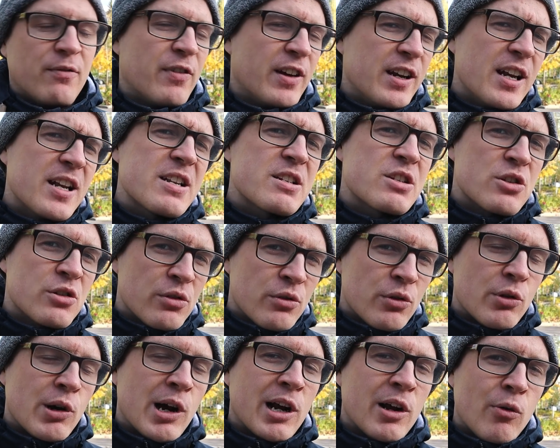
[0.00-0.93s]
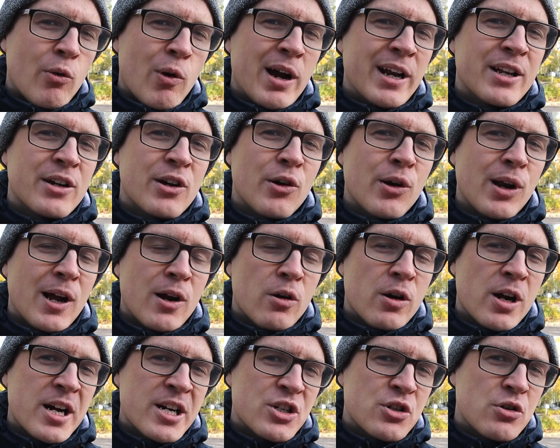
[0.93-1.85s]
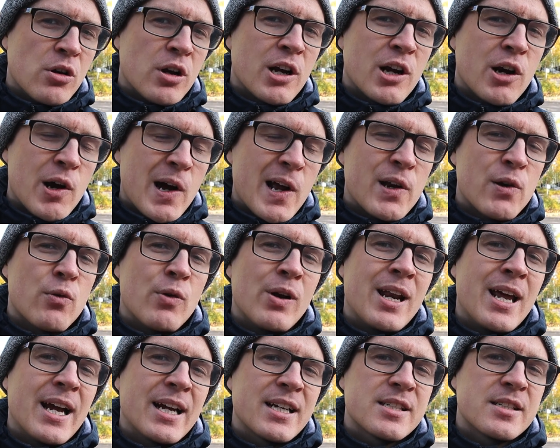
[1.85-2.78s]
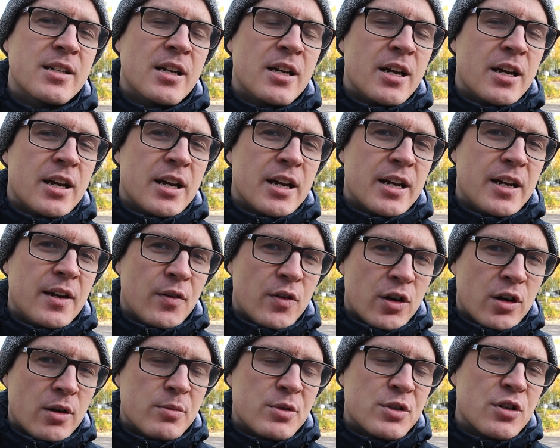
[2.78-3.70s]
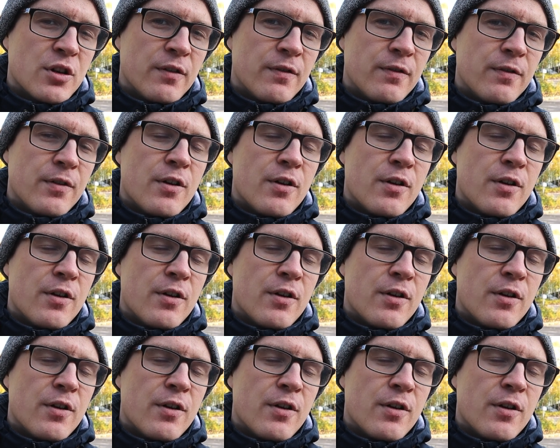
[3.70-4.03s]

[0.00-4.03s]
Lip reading: Finland is quite casual and quite relaxed in terms of